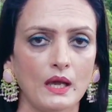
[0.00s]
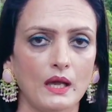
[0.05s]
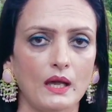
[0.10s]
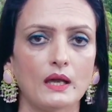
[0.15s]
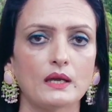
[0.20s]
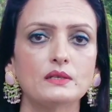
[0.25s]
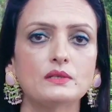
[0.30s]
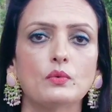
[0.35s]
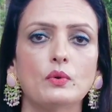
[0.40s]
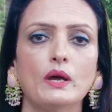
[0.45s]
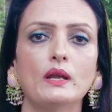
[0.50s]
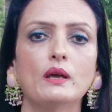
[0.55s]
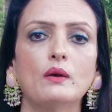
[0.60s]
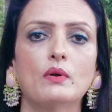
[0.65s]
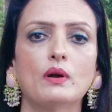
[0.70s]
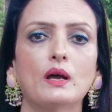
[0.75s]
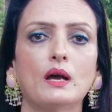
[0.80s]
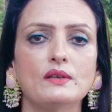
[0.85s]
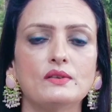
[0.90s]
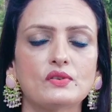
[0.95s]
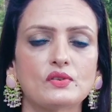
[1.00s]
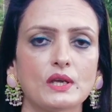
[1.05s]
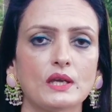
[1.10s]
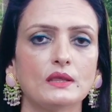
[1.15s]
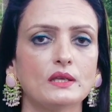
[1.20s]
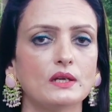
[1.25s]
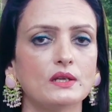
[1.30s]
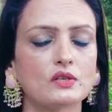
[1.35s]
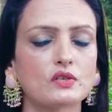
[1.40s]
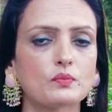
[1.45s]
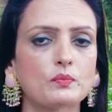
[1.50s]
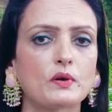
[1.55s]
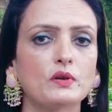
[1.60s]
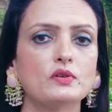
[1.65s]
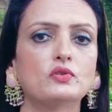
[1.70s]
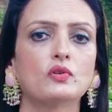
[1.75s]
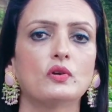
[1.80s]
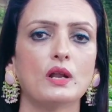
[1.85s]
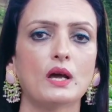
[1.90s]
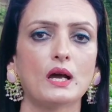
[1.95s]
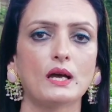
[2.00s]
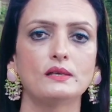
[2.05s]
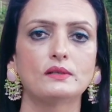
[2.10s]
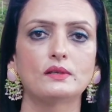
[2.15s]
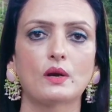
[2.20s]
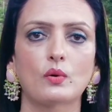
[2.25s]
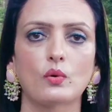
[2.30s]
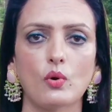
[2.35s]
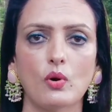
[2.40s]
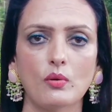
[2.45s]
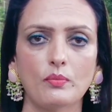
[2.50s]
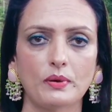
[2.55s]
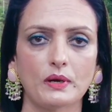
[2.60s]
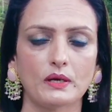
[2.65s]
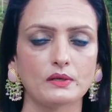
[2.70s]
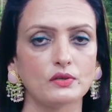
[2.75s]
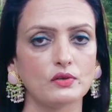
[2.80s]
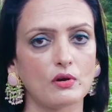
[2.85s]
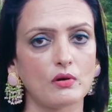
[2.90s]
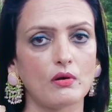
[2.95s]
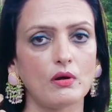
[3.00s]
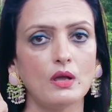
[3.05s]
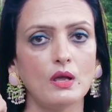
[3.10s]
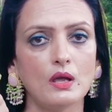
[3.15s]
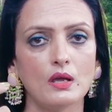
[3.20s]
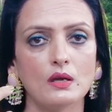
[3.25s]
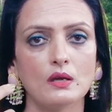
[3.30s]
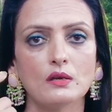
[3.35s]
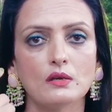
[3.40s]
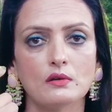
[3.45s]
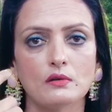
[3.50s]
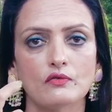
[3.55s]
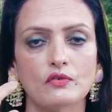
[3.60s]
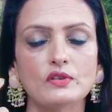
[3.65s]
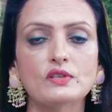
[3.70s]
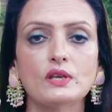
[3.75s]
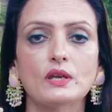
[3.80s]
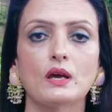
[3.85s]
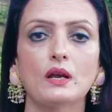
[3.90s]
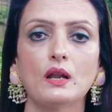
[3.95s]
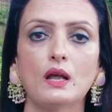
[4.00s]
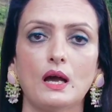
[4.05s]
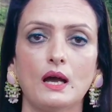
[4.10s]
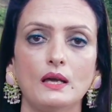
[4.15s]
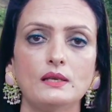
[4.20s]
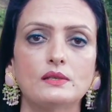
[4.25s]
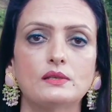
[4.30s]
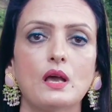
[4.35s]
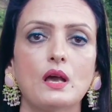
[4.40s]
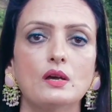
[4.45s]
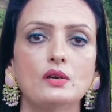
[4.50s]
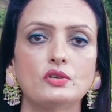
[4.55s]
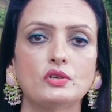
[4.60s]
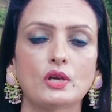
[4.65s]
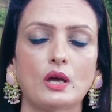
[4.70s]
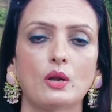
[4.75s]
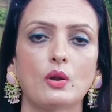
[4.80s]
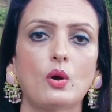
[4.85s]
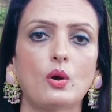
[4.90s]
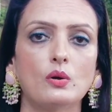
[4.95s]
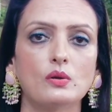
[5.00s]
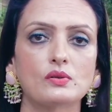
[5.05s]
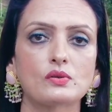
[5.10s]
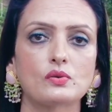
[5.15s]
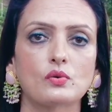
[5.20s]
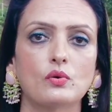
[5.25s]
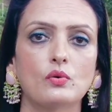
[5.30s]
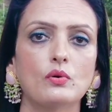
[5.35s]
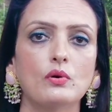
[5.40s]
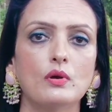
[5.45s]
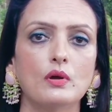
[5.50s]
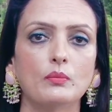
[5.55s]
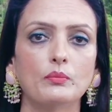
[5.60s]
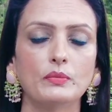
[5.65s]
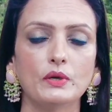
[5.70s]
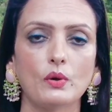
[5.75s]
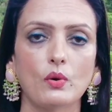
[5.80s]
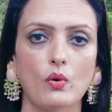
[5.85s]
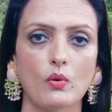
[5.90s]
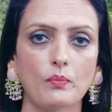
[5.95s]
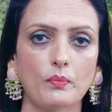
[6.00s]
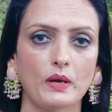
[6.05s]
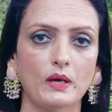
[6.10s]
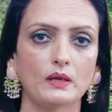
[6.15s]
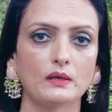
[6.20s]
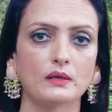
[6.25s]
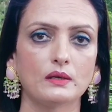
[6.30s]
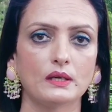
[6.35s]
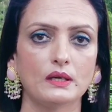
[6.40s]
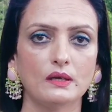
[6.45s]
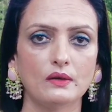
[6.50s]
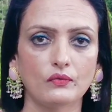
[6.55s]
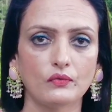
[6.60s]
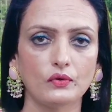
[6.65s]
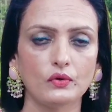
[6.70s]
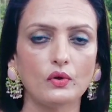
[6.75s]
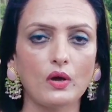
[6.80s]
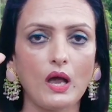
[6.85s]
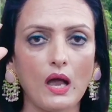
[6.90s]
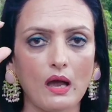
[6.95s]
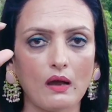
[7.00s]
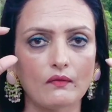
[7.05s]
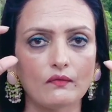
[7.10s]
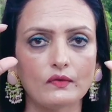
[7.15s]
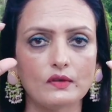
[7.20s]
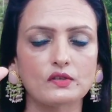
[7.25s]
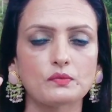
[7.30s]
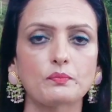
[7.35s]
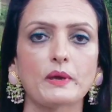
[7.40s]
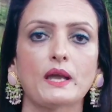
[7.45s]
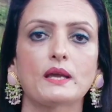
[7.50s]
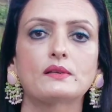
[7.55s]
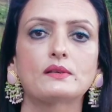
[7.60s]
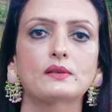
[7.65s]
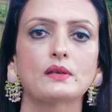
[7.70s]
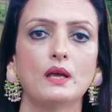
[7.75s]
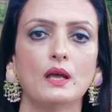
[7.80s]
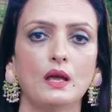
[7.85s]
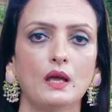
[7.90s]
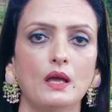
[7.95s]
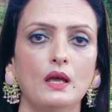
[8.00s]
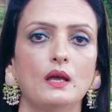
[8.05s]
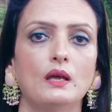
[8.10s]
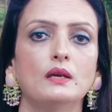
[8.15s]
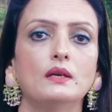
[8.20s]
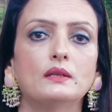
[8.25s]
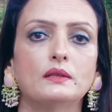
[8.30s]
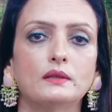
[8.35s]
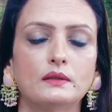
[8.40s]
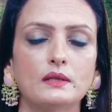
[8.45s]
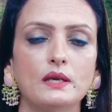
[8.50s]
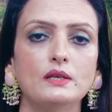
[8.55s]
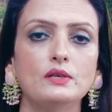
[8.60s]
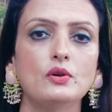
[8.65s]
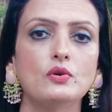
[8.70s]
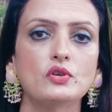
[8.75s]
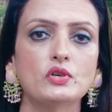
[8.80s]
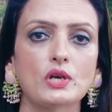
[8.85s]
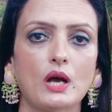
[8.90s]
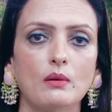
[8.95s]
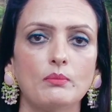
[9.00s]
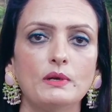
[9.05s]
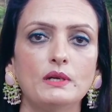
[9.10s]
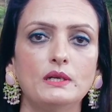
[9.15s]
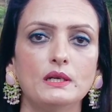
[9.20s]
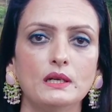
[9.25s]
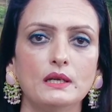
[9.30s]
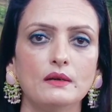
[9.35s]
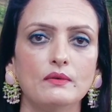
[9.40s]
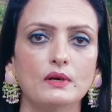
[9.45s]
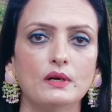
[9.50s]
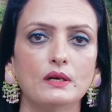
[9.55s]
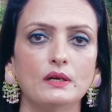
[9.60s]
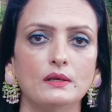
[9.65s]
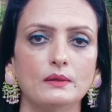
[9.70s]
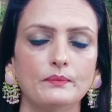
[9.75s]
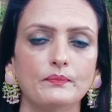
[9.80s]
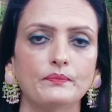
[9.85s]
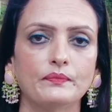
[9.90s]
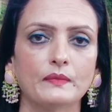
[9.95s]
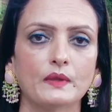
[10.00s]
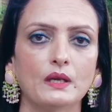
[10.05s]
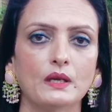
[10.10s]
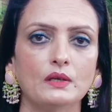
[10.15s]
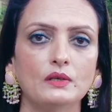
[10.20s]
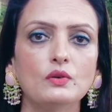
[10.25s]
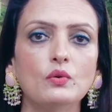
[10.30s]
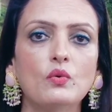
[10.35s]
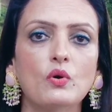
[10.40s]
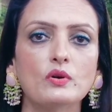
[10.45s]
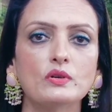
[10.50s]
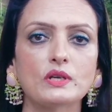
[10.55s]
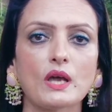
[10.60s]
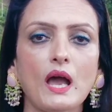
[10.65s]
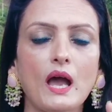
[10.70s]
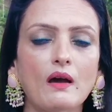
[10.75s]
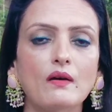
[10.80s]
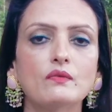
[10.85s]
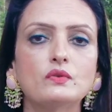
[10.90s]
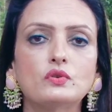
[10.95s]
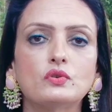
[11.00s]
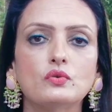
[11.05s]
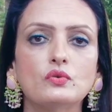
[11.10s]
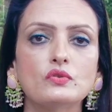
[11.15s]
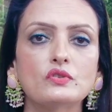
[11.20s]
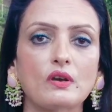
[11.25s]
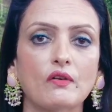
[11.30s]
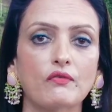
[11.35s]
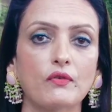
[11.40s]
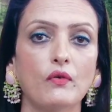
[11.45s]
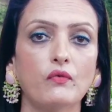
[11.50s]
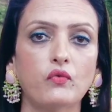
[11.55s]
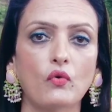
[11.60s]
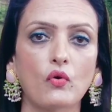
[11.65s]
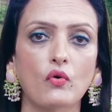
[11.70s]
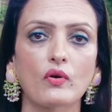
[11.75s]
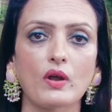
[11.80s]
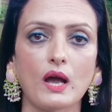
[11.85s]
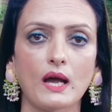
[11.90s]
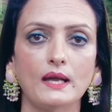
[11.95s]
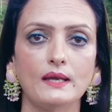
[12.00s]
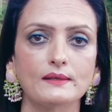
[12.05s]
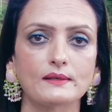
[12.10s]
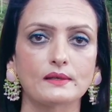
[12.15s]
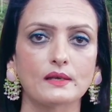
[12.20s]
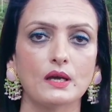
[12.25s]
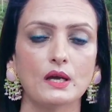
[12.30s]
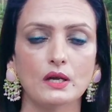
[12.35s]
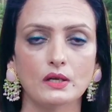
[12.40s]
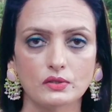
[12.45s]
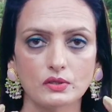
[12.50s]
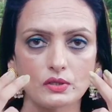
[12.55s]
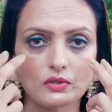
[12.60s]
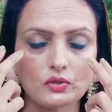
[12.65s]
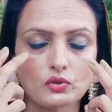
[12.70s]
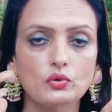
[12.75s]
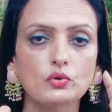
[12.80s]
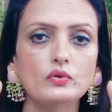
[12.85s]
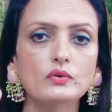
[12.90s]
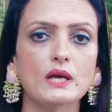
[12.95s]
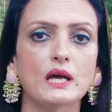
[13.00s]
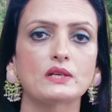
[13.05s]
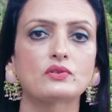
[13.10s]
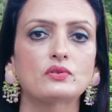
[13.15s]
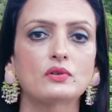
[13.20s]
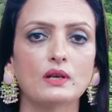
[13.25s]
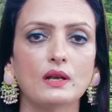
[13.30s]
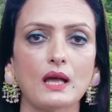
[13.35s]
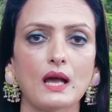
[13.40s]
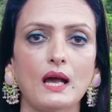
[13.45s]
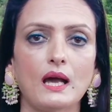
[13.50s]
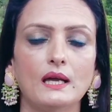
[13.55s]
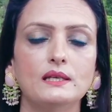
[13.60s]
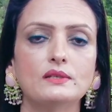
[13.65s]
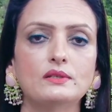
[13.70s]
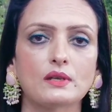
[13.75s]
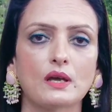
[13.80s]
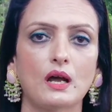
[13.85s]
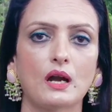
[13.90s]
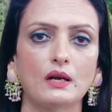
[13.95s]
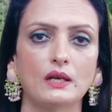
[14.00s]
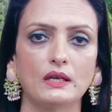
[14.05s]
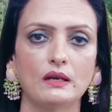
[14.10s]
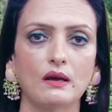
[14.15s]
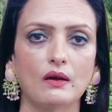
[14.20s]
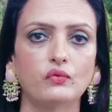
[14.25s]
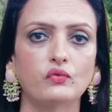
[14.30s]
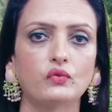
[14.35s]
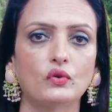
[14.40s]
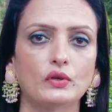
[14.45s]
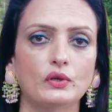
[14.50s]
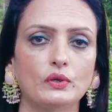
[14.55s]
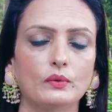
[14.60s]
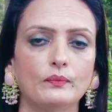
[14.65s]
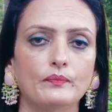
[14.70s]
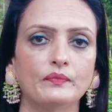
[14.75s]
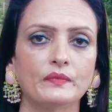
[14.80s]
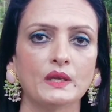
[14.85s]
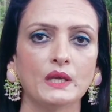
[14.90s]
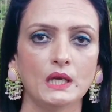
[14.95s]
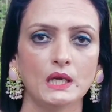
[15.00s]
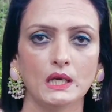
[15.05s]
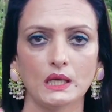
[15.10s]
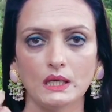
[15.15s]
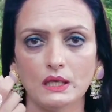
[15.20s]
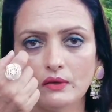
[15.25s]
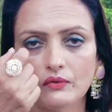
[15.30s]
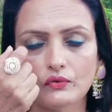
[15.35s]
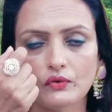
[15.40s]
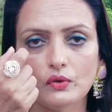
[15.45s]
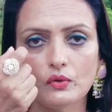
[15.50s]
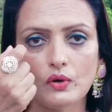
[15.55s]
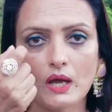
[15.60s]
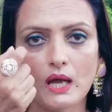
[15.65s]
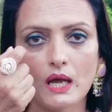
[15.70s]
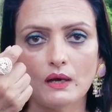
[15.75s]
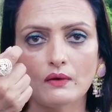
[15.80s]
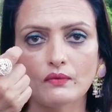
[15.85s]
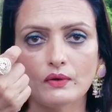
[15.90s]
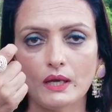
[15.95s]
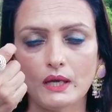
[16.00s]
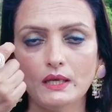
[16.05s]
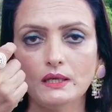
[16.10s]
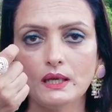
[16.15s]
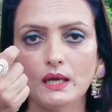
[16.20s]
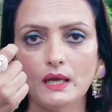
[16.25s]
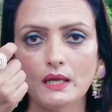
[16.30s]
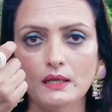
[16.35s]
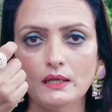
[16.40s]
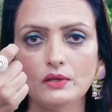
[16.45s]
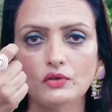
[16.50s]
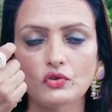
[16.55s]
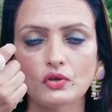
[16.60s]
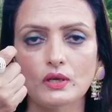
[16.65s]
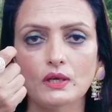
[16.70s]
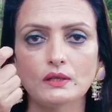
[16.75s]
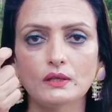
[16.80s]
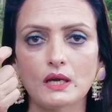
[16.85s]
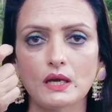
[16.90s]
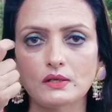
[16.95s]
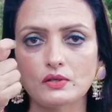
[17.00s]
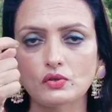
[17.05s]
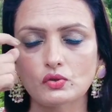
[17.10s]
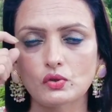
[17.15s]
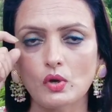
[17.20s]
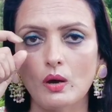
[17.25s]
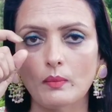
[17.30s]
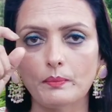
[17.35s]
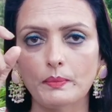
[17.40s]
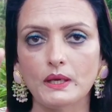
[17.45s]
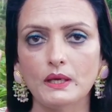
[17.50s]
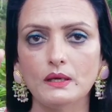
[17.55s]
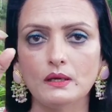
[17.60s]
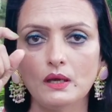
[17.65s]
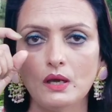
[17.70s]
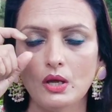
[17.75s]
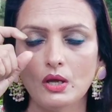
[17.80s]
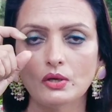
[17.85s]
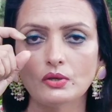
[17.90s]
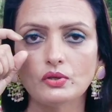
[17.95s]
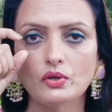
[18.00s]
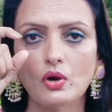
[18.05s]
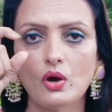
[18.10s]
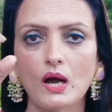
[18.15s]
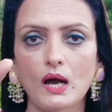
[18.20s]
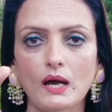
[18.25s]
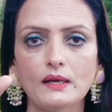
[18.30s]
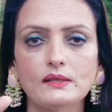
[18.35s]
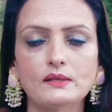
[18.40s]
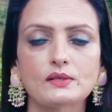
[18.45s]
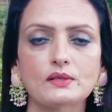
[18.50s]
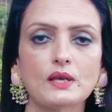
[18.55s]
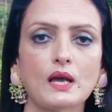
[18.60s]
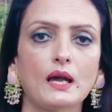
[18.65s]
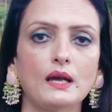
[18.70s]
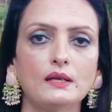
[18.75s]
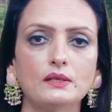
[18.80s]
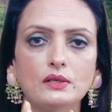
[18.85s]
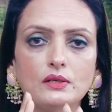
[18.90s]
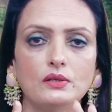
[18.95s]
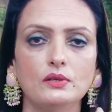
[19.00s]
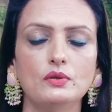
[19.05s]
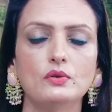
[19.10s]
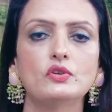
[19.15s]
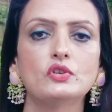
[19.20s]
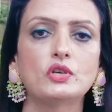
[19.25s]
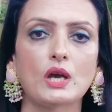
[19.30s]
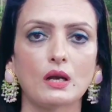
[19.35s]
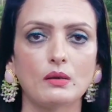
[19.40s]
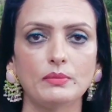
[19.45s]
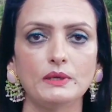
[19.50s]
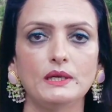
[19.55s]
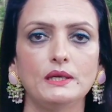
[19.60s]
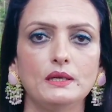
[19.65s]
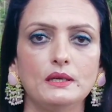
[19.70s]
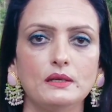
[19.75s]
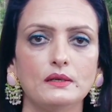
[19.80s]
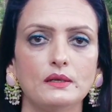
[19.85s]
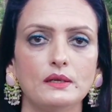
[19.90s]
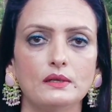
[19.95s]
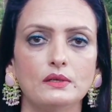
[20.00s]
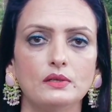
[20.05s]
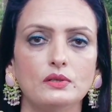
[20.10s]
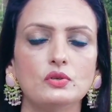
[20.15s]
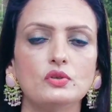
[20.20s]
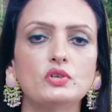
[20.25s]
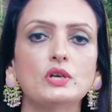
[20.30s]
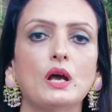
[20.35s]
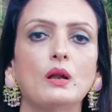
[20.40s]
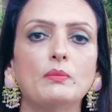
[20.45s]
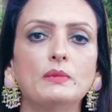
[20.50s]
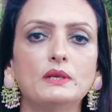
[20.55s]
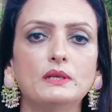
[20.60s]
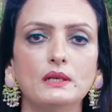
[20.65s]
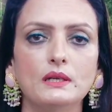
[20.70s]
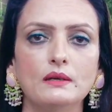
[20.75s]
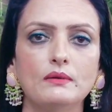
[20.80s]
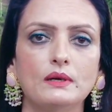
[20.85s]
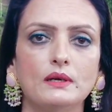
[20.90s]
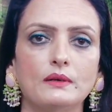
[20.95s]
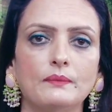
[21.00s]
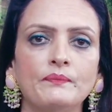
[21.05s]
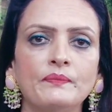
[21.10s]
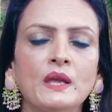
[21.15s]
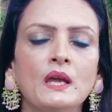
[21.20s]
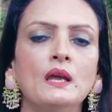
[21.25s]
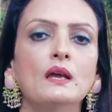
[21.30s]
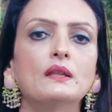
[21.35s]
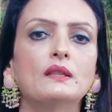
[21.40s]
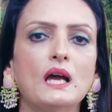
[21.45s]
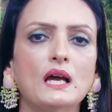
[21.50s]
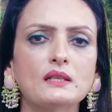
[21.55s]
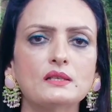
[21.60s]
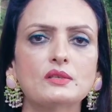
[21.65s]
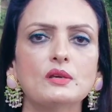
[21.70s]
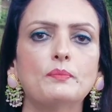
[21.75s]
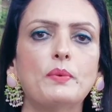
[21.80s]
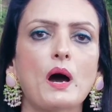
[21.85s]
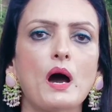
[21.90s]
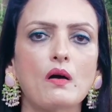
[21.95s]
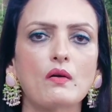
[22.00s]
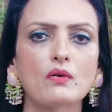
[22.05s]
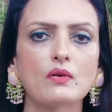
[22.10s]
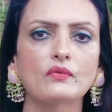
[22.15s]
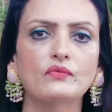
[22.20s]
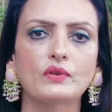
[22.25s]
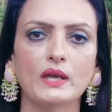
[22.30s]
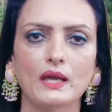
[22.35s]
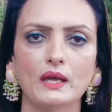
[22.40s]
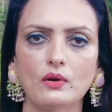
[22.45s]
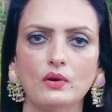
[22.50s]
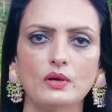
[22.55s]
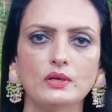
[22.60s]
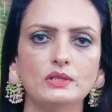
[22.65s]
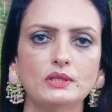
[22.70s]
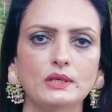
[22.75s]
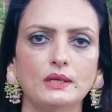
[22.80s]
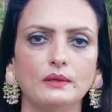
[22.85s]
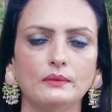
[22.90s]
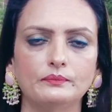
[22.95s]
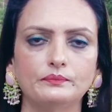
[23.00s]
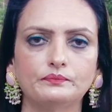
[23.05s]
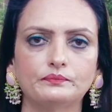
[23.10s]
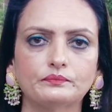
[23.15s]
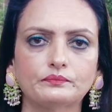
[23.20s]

And whenever I say that your spiritual eyes are open, your physical eyes shall also be open. If you have the specs, you shall be delivered. You won't have to suffer 4 eyes. Just 2 natural eyes are enough for you. If you have anything that is stopping your eyesight, you shall be healed, you shall be delivered. That's the power of the anointing.